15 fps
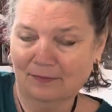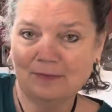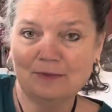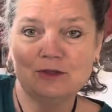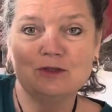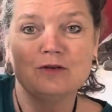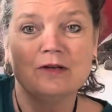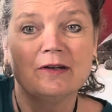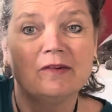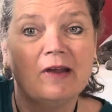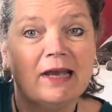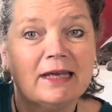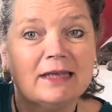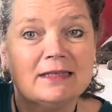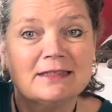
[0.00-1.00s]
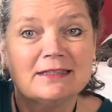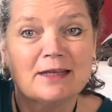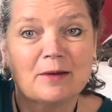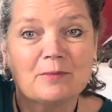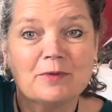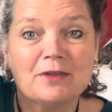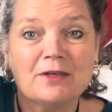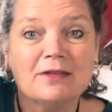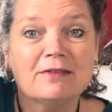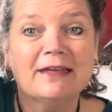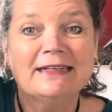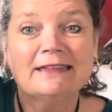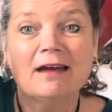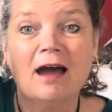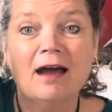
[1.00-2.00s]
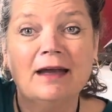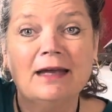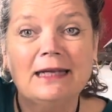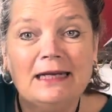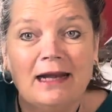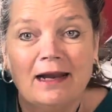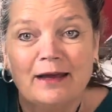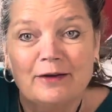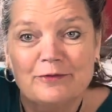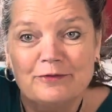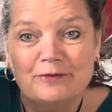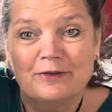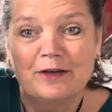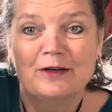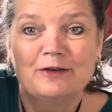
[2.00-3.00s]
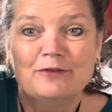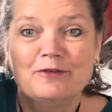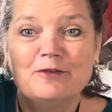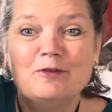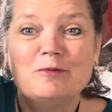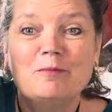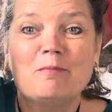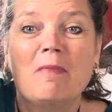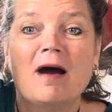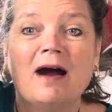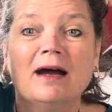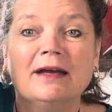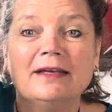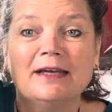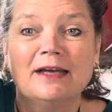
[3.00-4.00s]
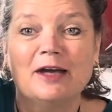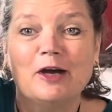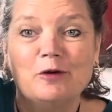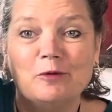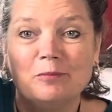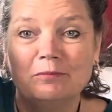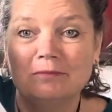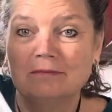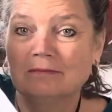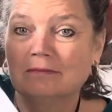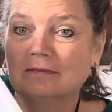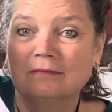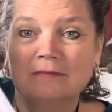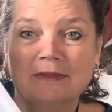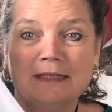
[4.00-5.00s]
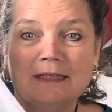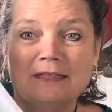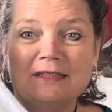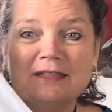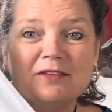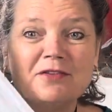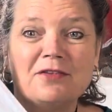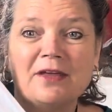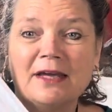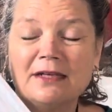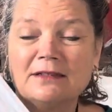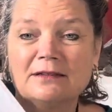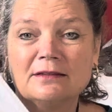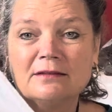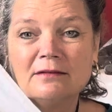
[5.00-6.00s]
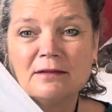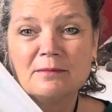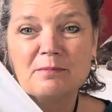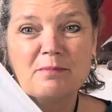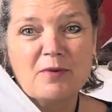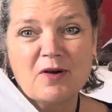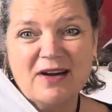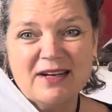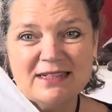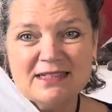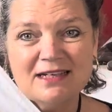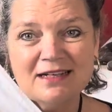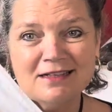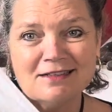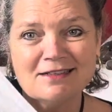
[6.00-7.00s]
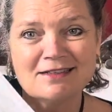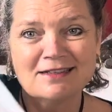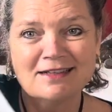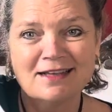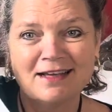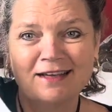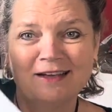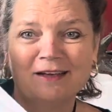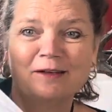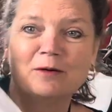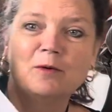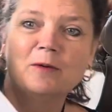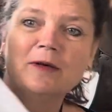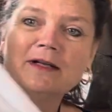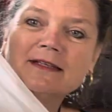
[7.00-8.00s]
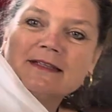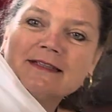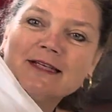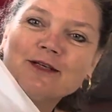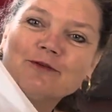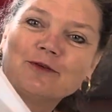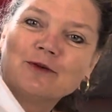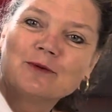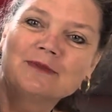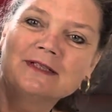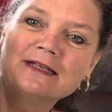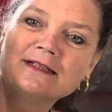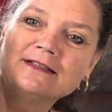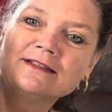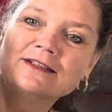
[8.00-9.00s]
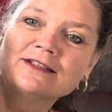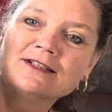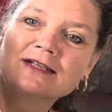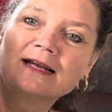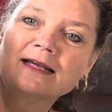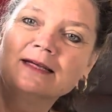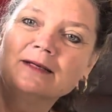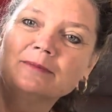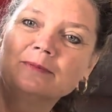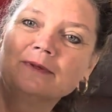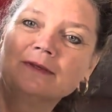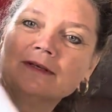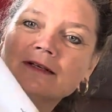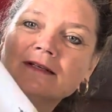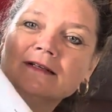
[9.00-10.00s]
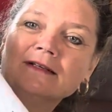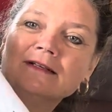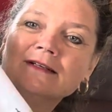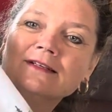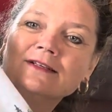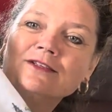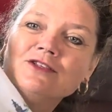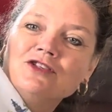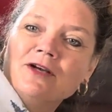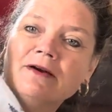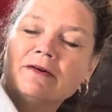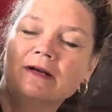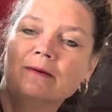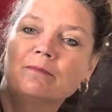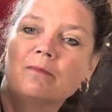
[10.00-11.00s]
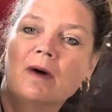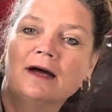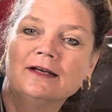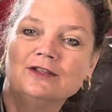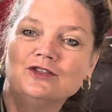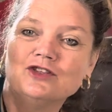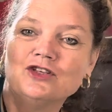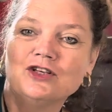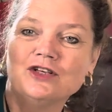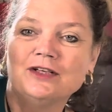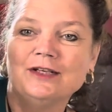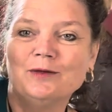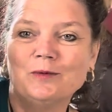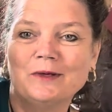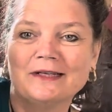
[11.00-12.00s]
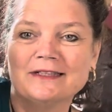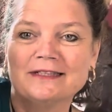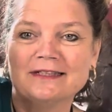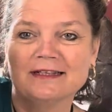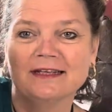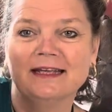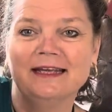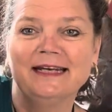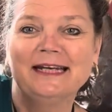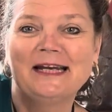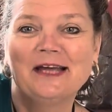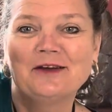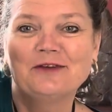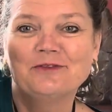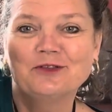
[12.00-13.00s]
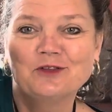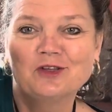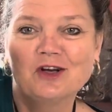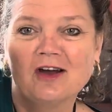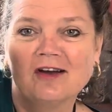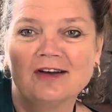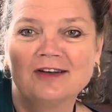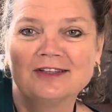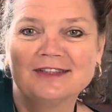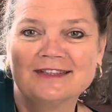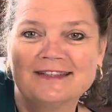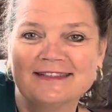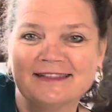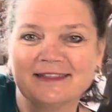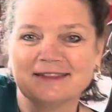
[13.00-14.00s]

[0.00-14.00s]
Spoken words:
to create something that I love for my home. Isn't that priceless? Well, is it from Zester's Lab? Sharing my journey once again. Love you lots.